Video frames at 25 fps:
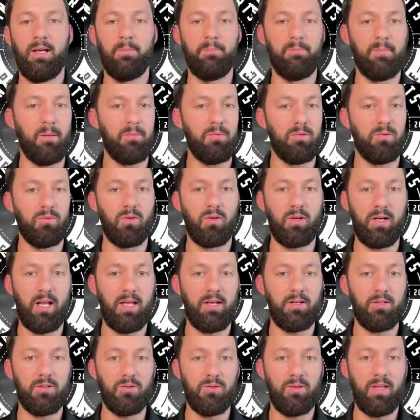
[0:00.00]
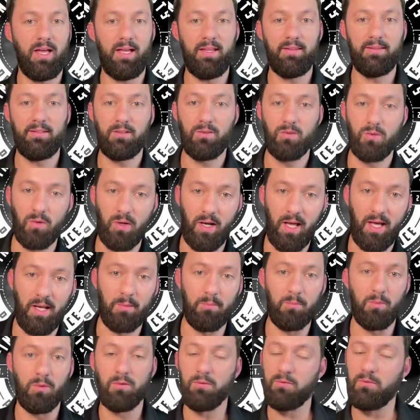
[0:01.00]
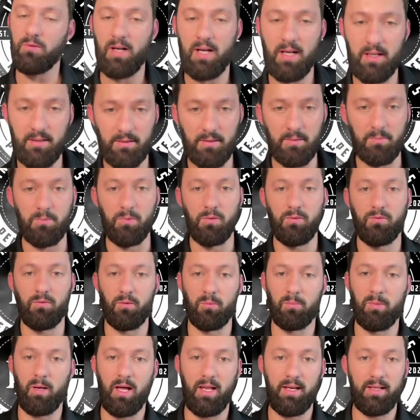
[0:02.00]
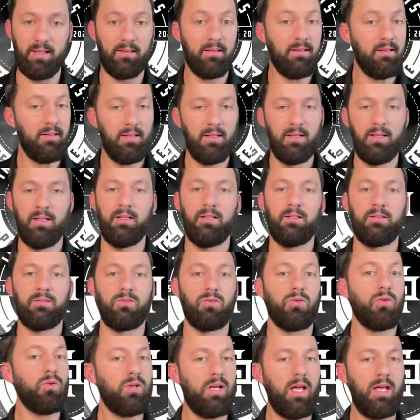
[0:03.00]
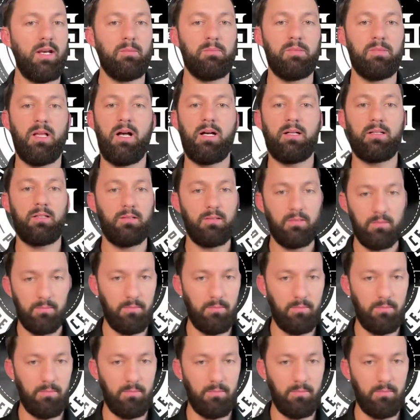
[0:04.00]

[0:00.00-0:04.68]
maybe you learn how to do that and then learn how to move around and move your body to learn how to block.